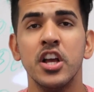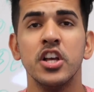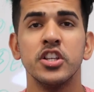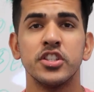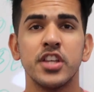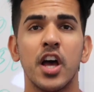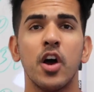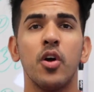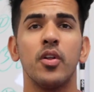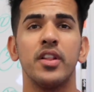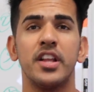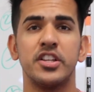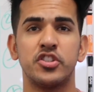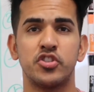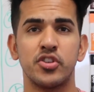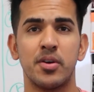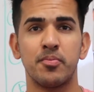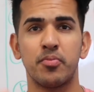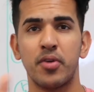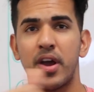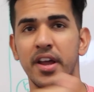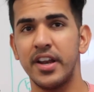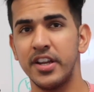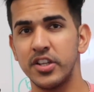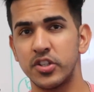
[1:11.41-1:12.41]
So let's
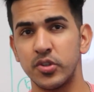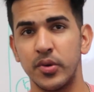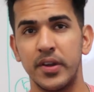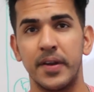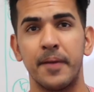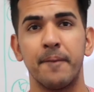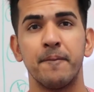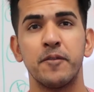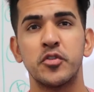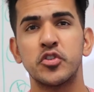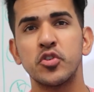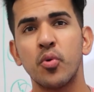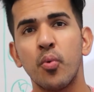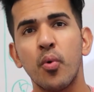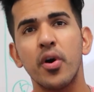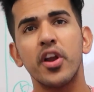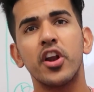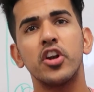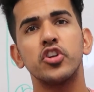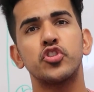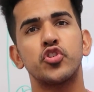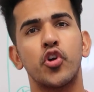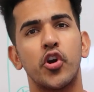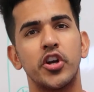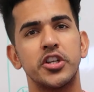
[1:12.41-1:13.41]
jump right into it. So
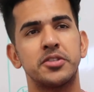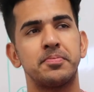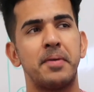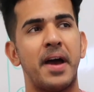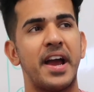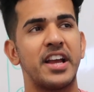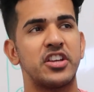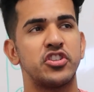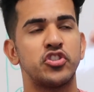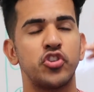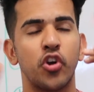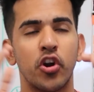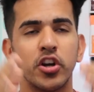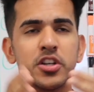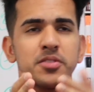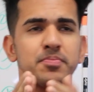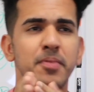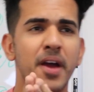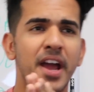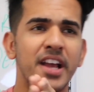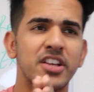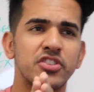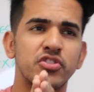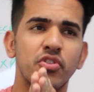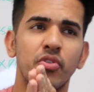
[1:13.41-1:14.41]
what are chargebacks?
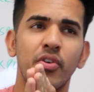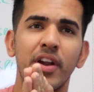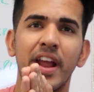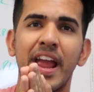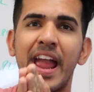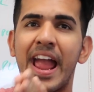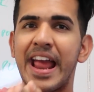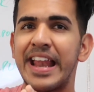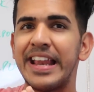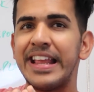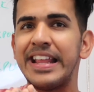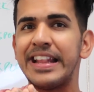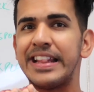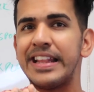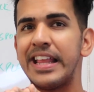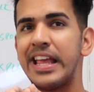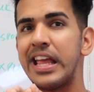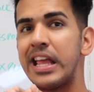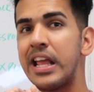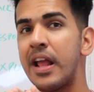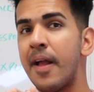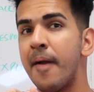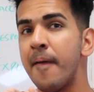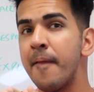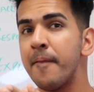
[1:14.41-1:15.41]
Chargebacks are
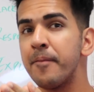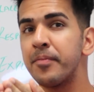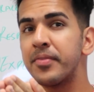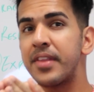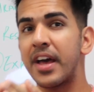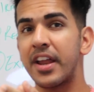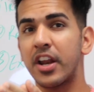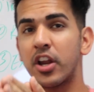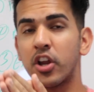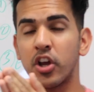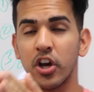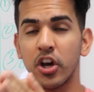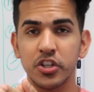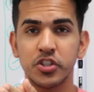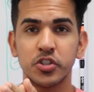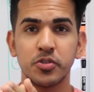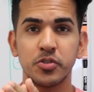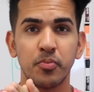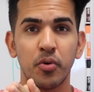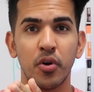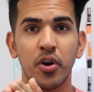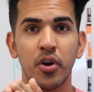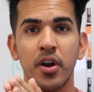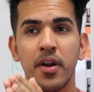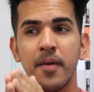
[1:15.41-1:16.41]
anything that a
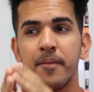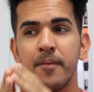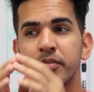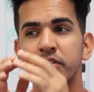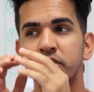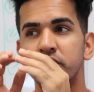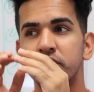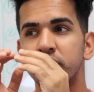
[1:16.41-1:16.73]
customer